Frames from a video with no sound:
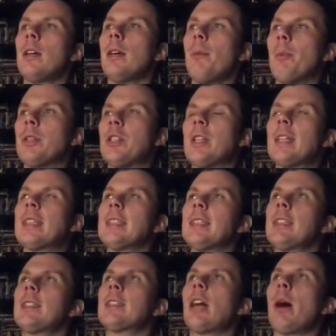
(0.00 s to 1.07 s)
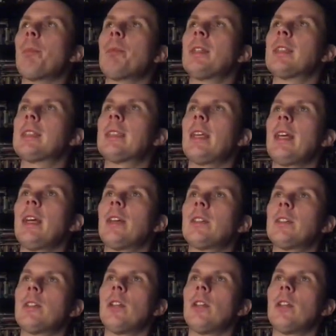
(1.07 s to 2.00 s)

When she gets to the top of the stairs to